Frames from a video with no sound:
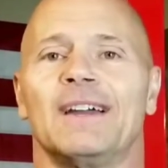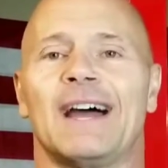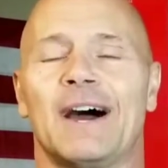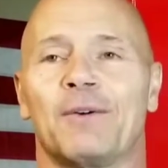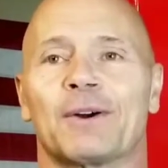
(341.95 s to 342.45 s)

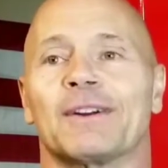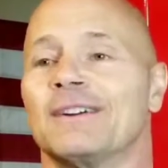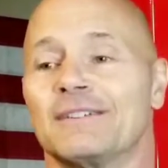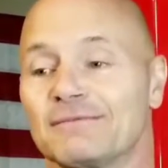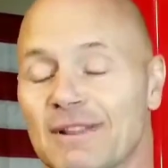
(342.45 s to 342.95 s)

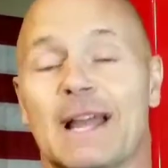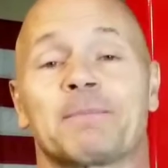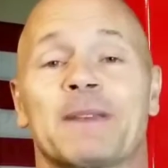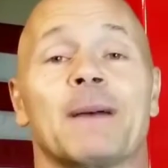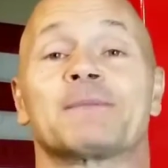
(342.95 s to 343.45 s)
our
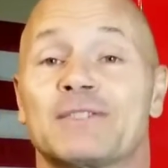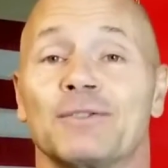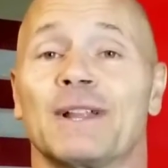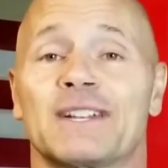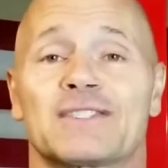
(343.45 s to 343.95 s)
laptops
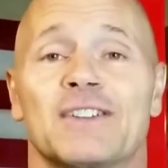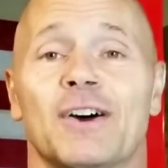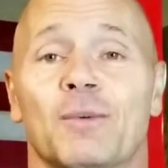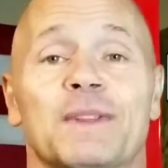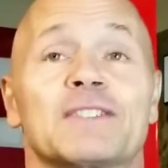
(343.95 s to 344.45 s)
do let us
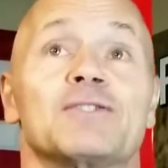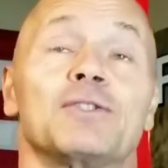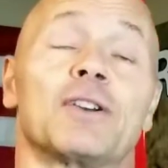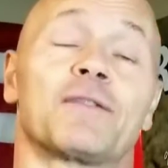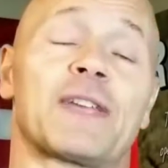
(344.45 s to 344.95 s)
know when there's new
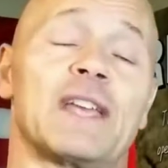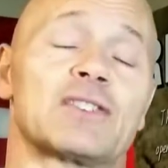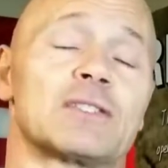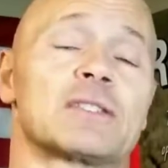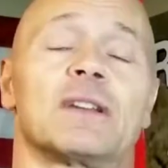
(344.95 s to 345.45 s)

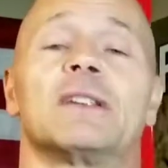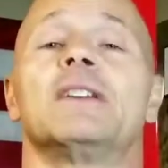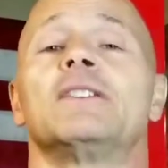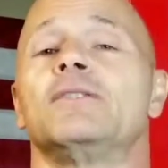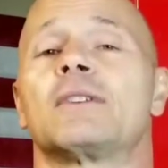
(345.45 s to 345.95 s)
notifications on
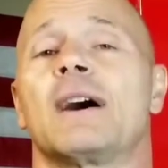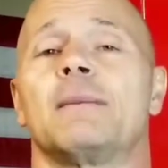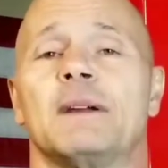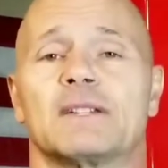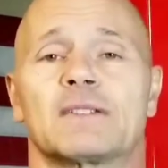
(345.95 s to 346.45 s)
new
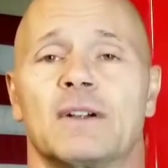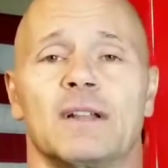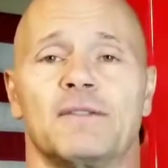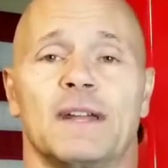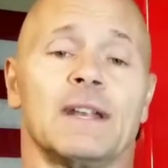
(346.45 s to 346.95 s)
comments and
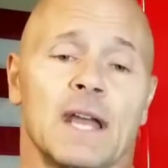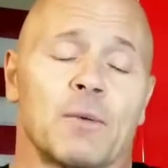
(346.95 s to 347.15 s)
all of that.